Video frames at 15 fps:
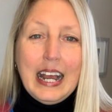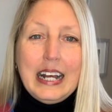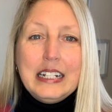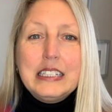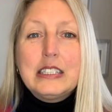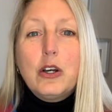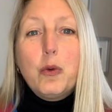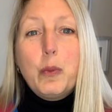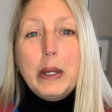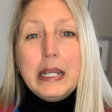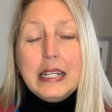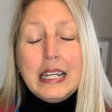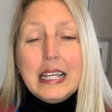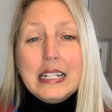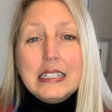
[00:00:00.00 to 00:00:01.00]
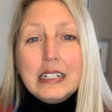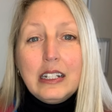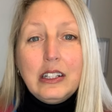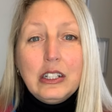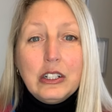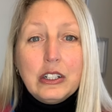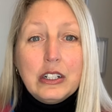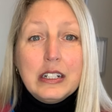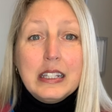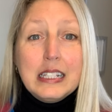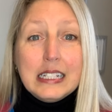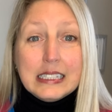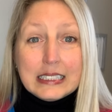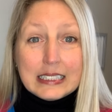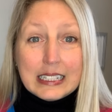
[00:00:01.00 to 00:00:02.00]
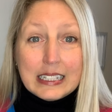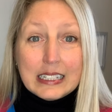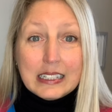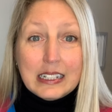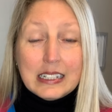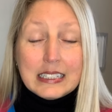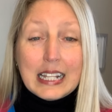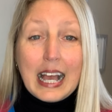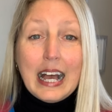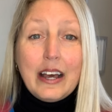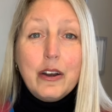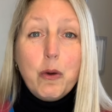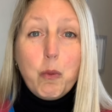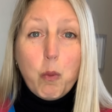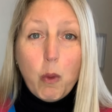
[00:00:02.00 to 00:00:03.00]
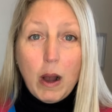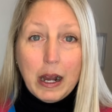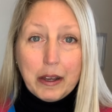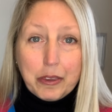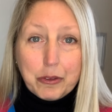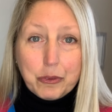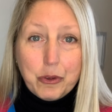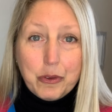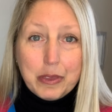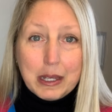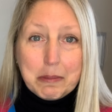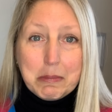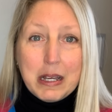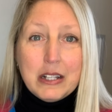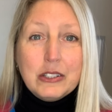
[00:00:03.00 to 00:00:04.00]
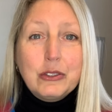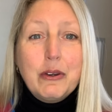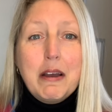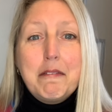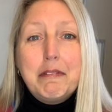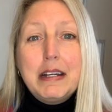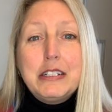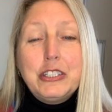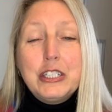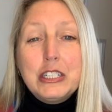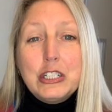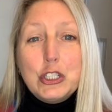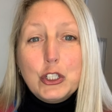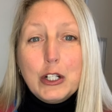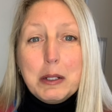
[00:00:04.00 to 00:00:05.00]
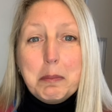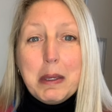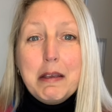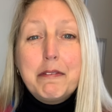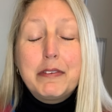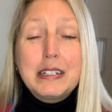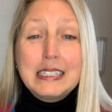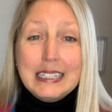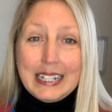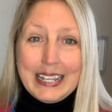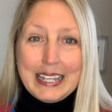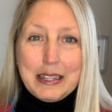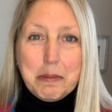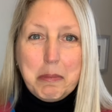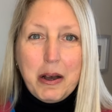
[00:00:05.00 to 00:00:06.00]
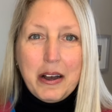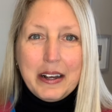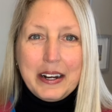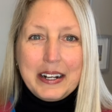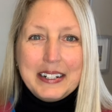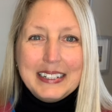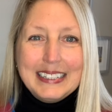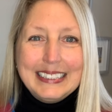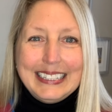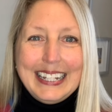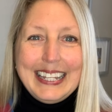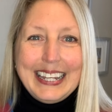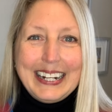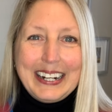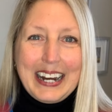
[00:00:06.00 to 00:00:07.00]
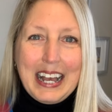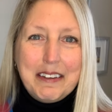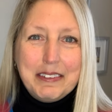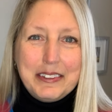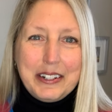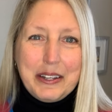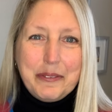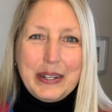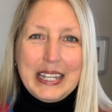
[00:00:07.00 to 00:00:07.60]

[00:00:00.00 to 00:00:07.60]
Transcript: And so we need to learn these skills, how to walk through them. So I invite you to join me for Slaying the boggart. Take care. Have a great